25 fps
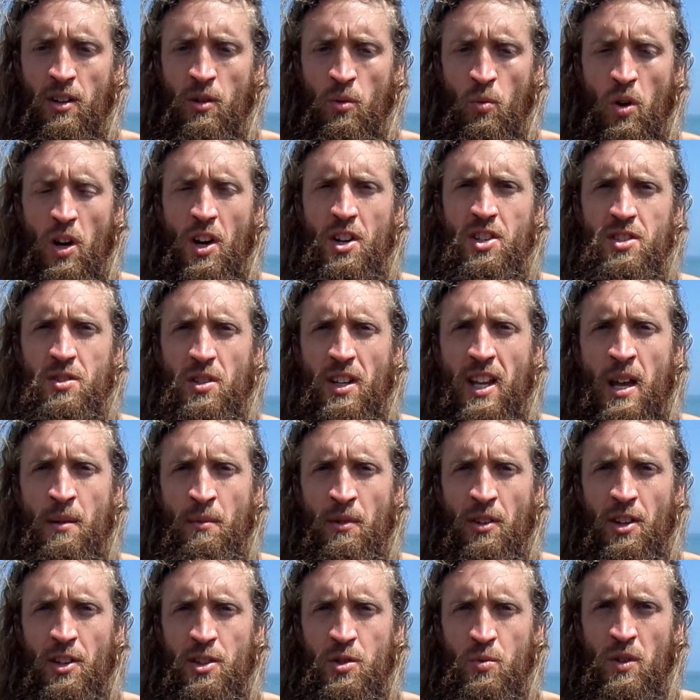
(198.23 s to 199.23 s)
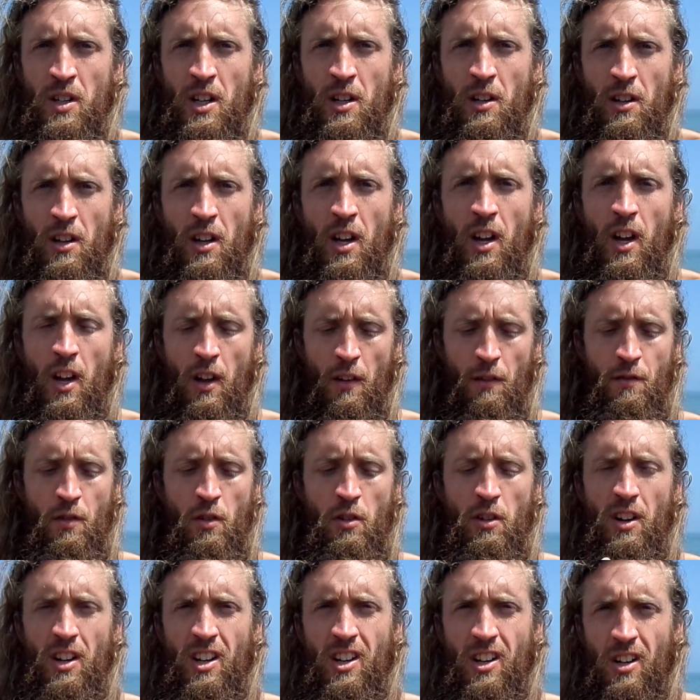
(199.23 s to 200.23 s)
or wash chemicals with our
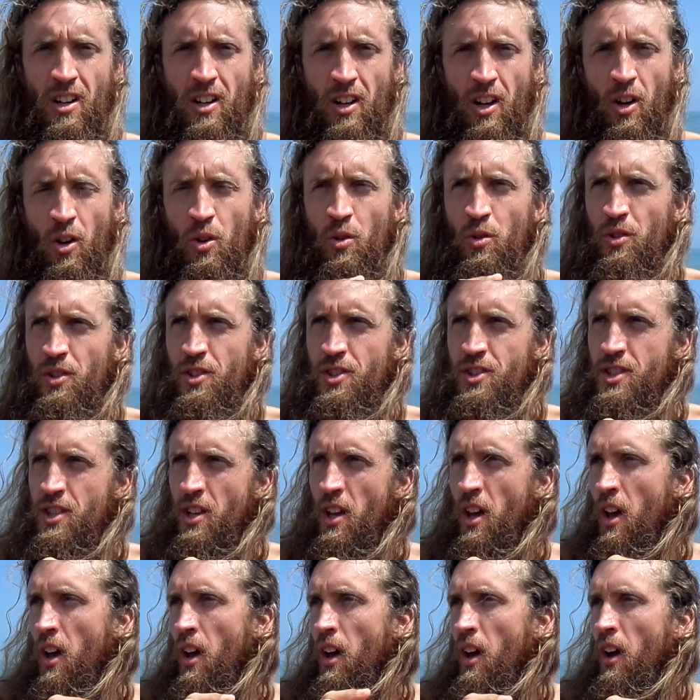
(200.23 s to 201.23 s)
for our clothes